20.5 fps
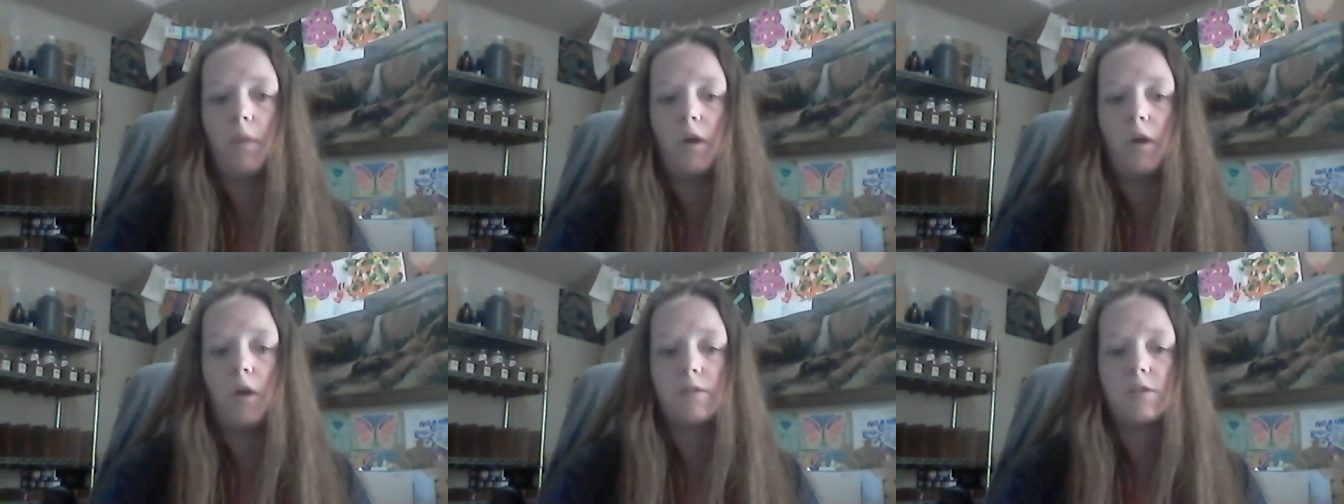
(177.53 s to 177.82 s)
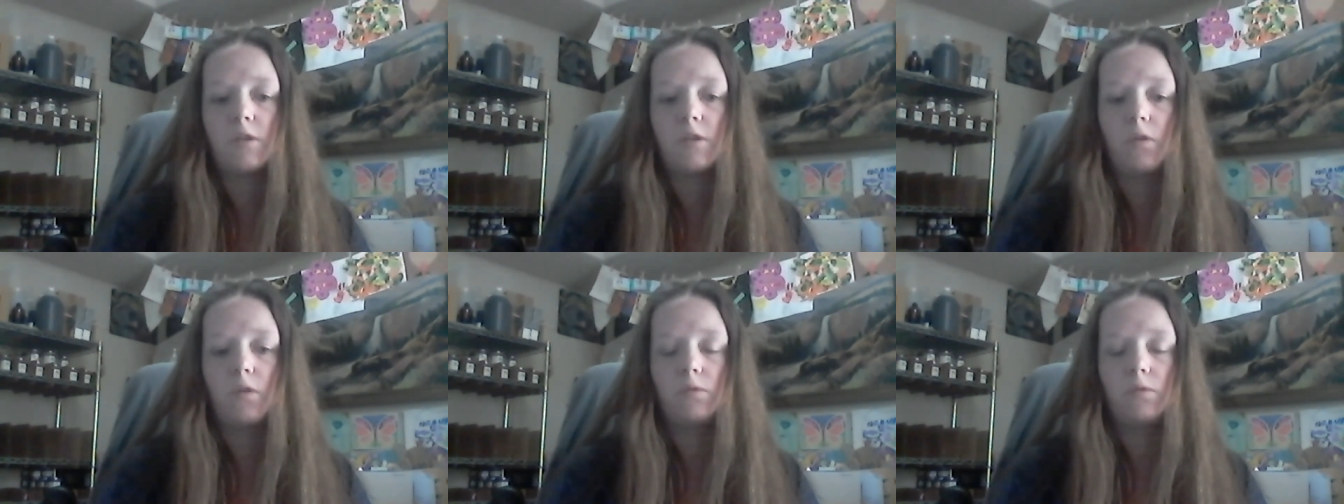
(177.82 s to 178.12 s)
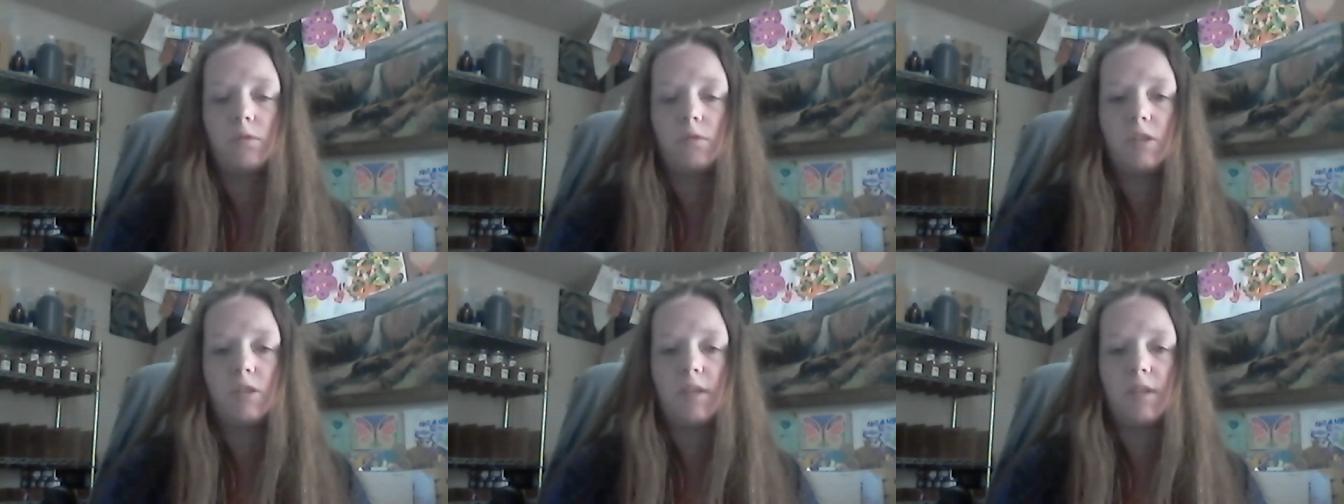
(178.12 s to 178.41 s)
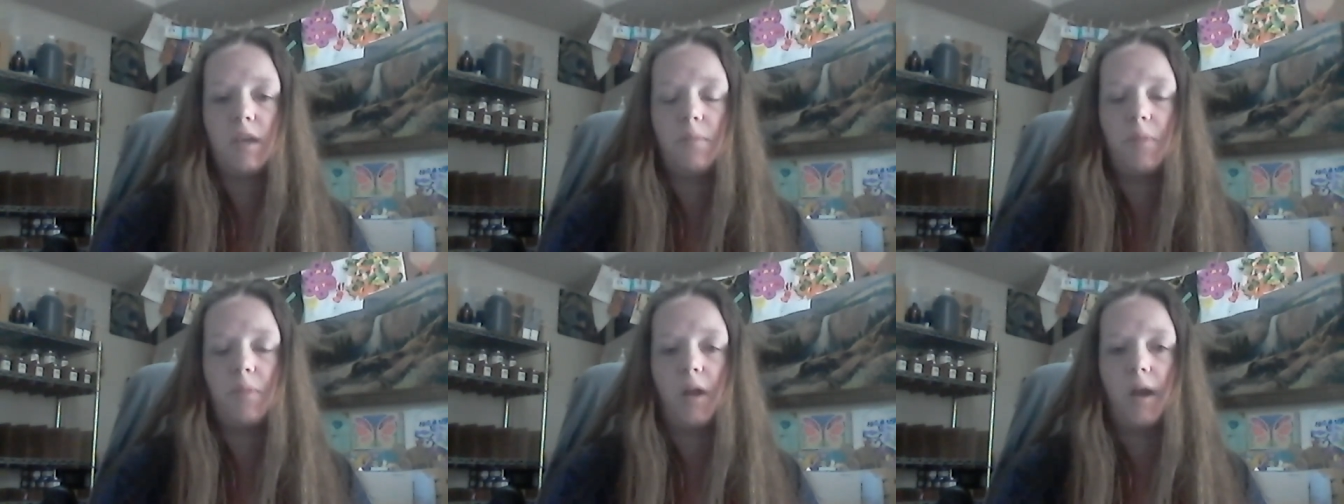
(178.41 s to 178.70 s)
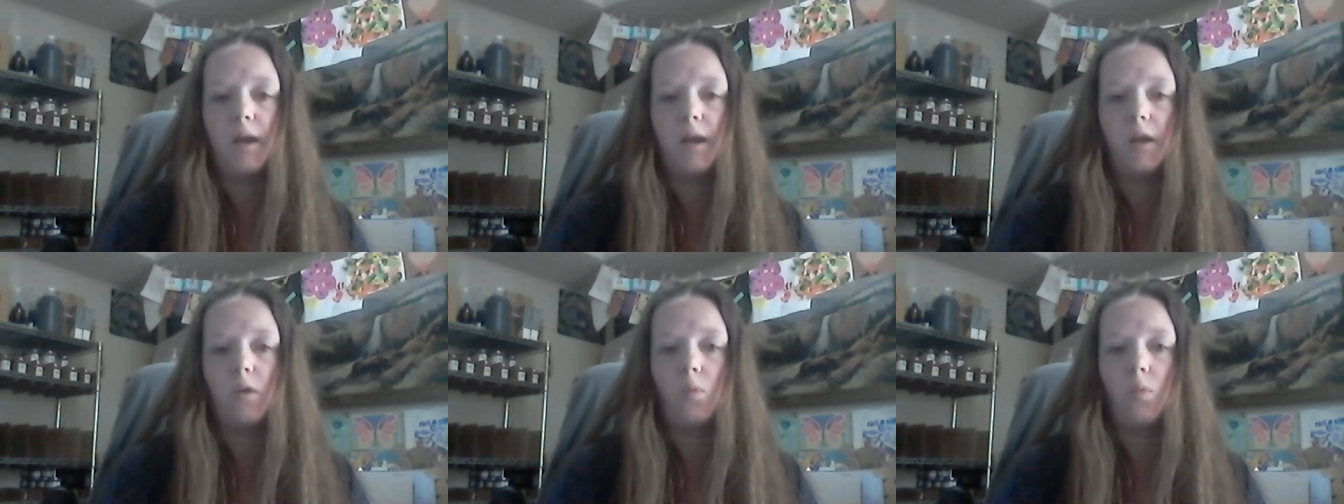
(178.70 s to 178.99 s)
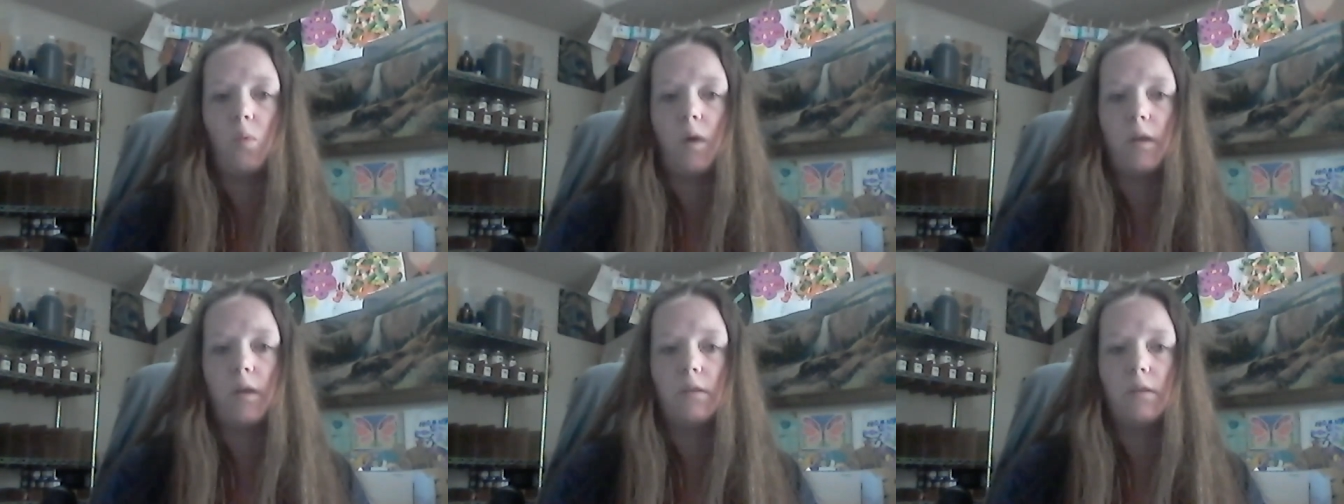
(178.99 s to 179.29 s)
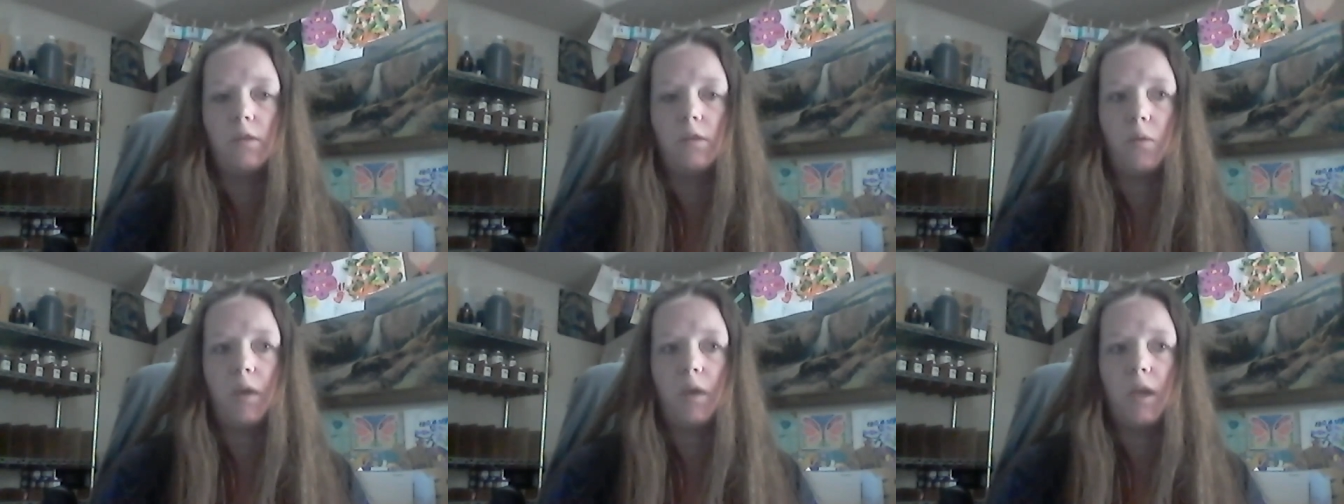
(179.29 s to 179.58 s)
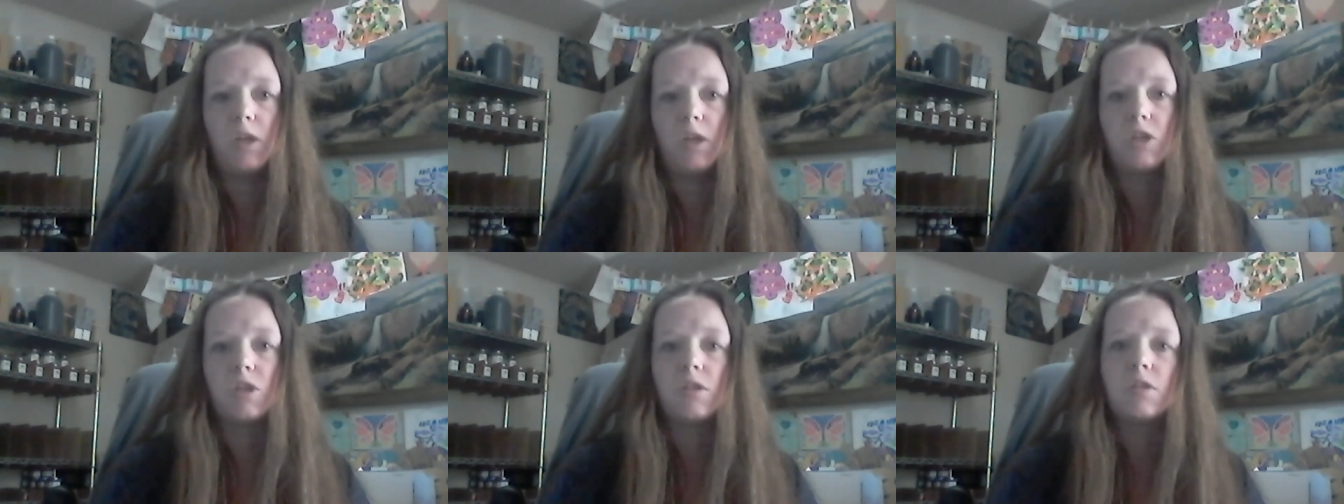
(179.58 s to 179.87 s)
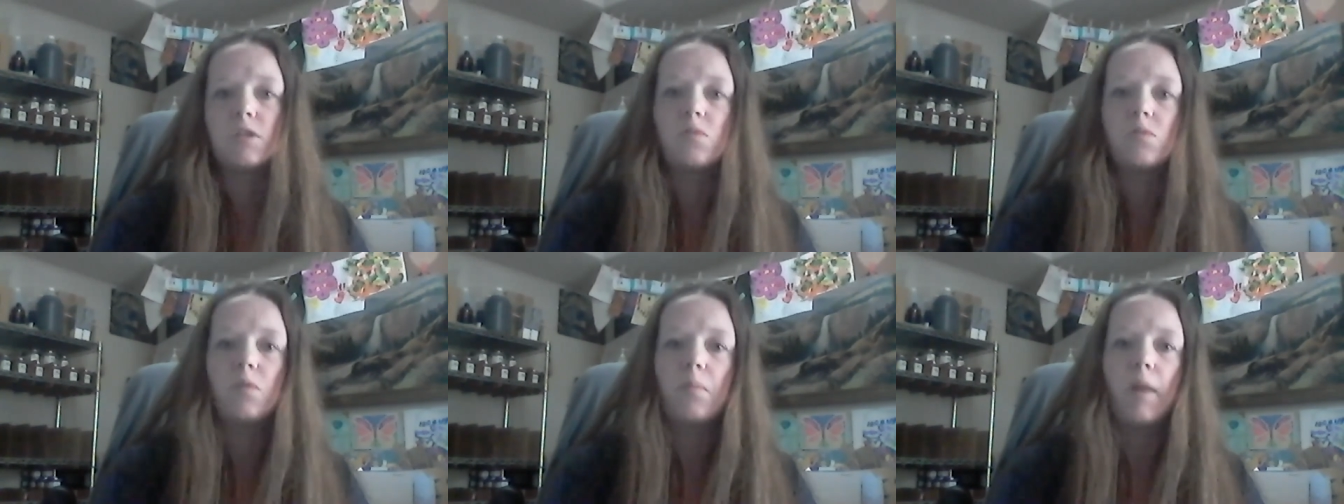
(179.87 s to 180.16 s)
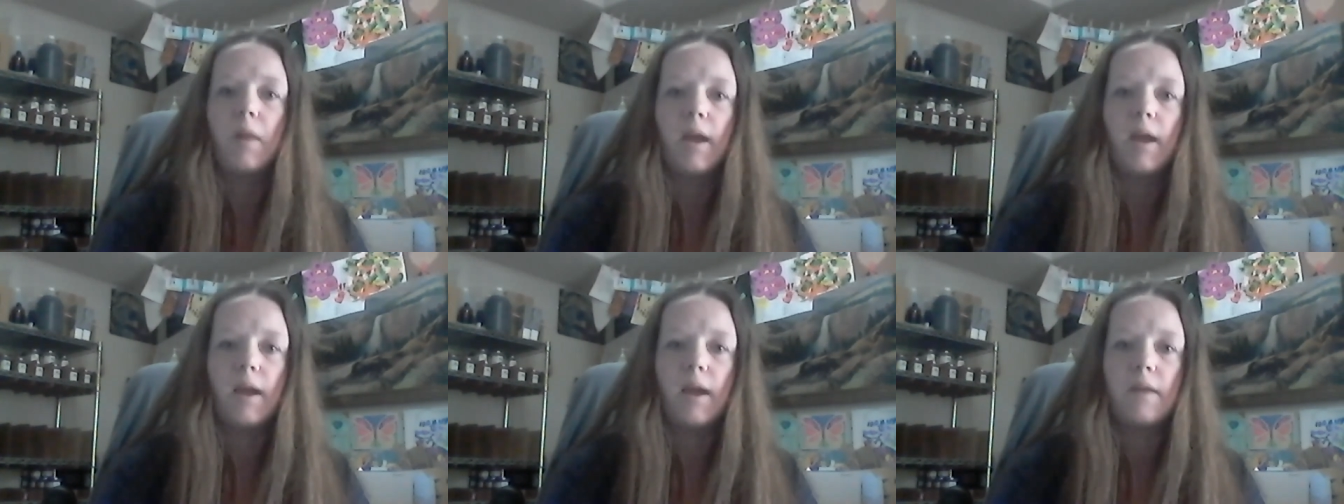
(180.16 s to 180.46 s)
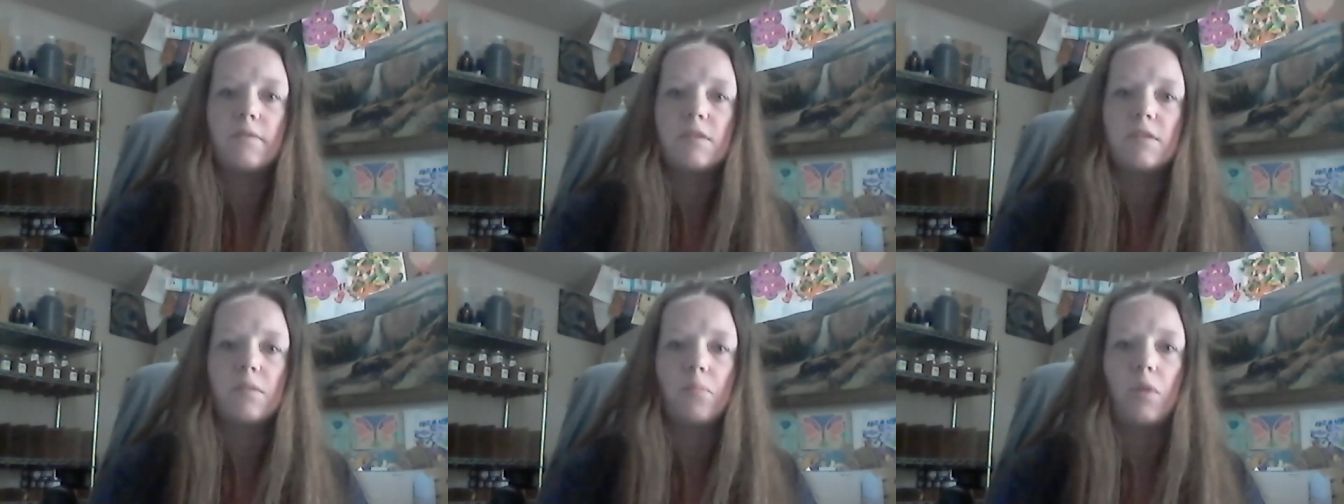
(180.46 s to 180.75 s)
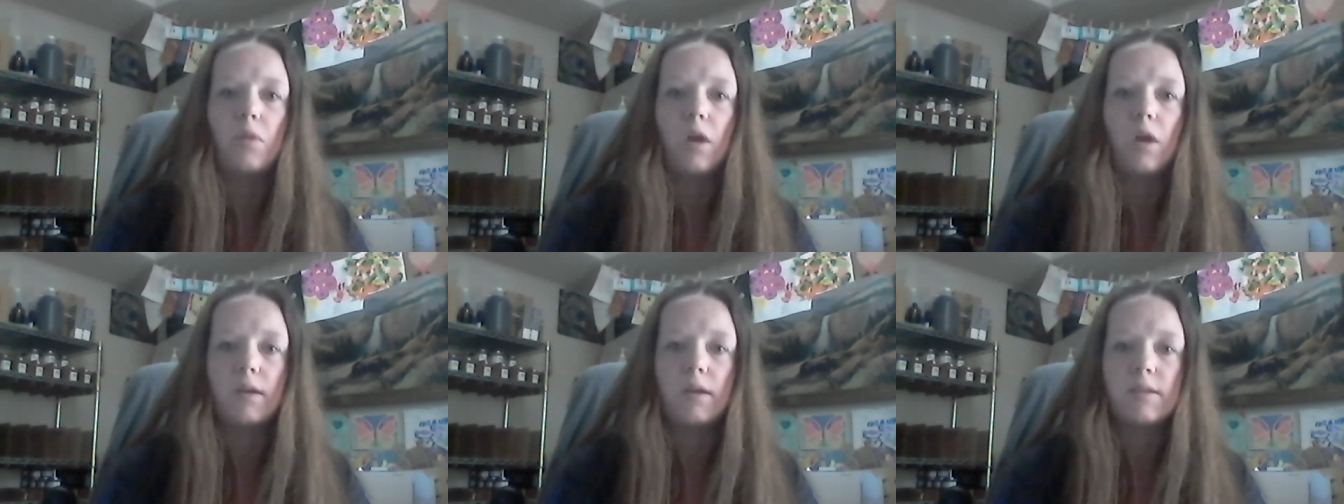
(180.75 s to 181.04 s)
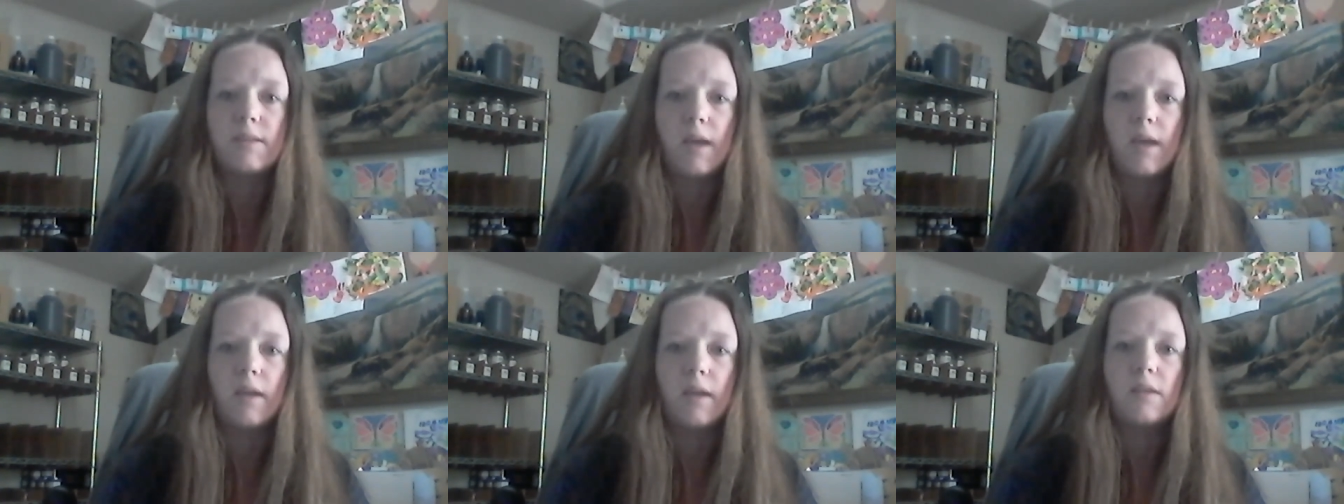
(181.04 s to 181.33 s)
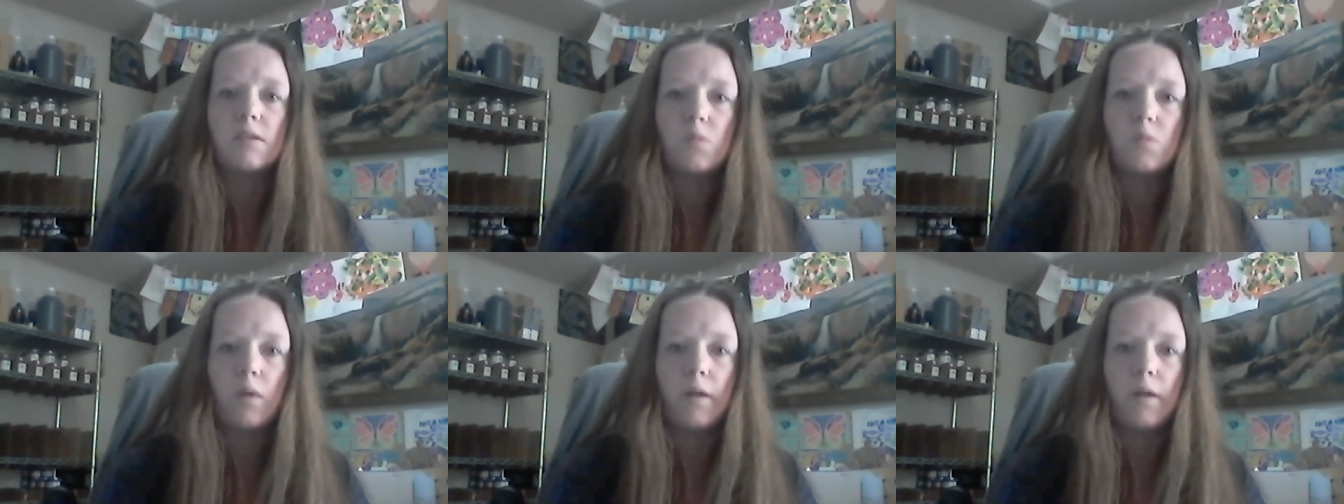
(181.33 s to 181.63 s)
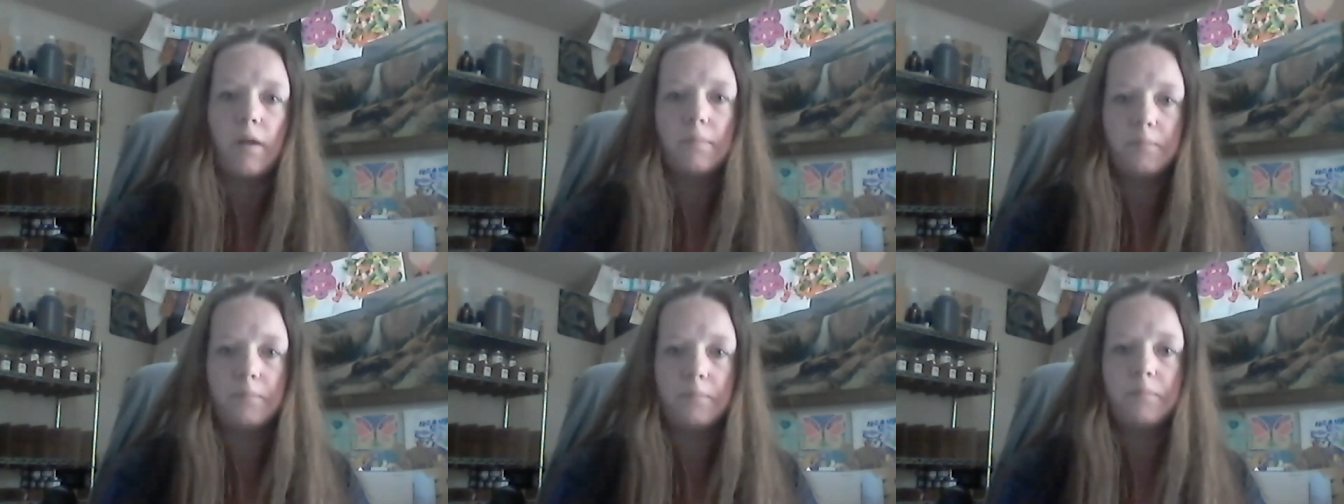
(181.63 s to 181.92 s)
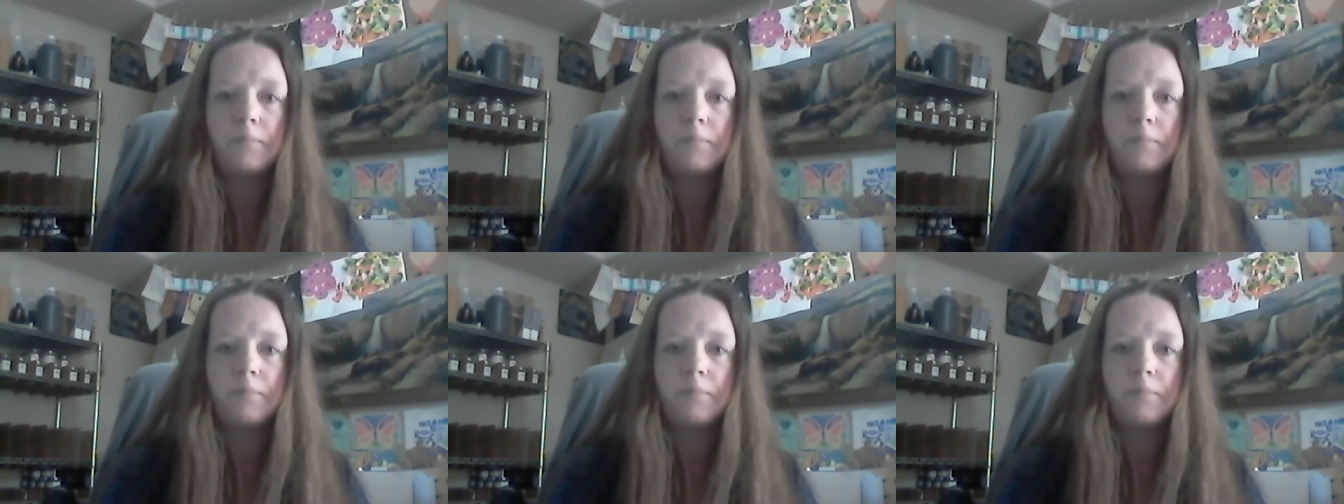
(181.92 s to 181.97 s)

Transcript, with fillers: also keep an eye on what locations we might have some products at as well.